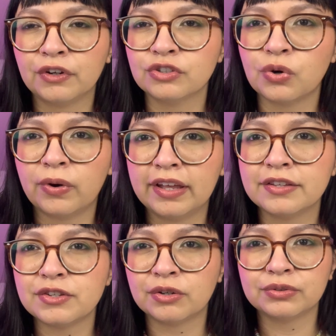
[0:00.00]
toy,
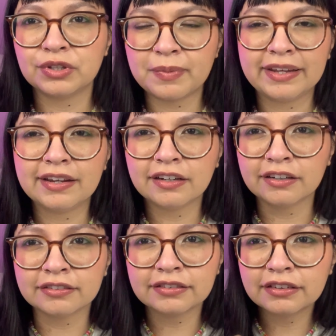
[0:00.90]
so you might
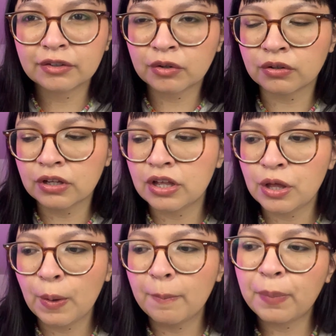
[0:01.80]
hear a little
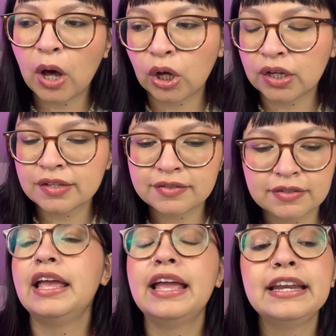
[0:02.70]

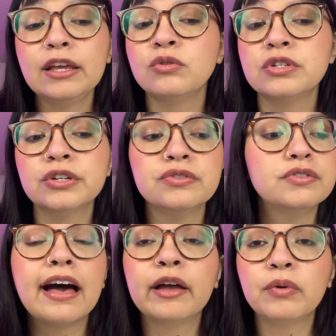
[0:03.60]
pause. Any
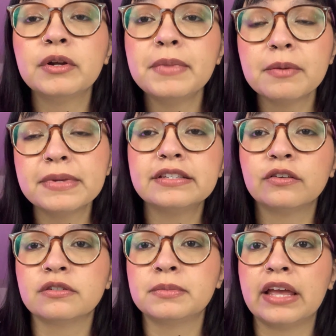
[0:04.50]
hoosers, I want to make
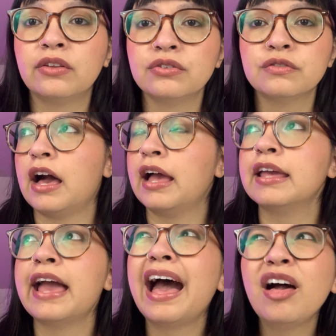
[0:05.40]
myself some nails. I
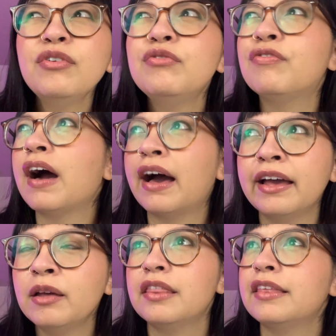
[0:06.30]
have a
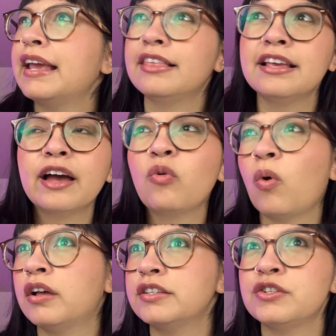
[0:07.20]
vibe that I think I
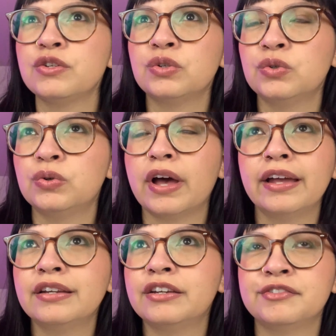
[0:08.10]
want to
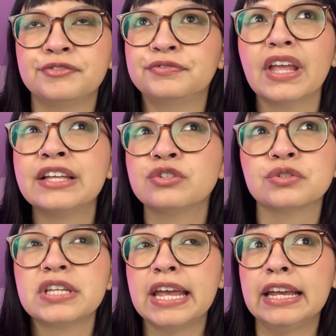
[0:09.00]
kind of
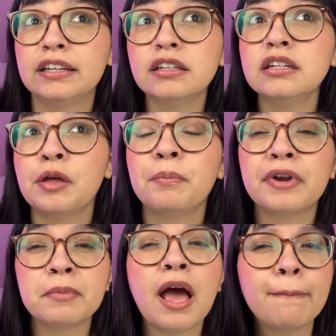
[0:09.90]
entertain, but
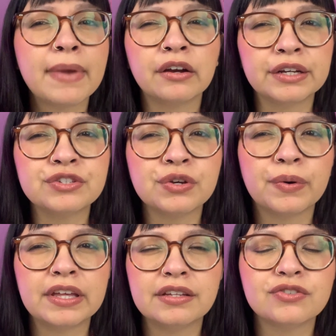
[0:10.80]
I'm not married to
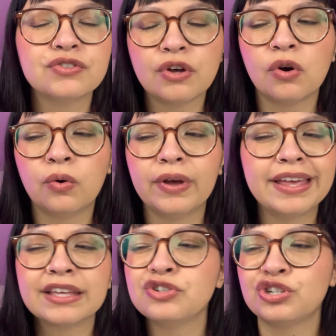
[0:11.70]
it, so
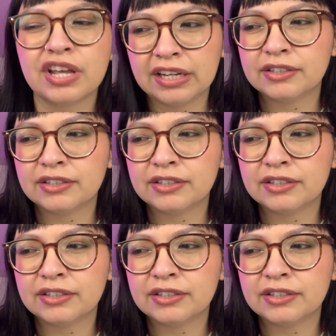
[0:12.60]
it can change.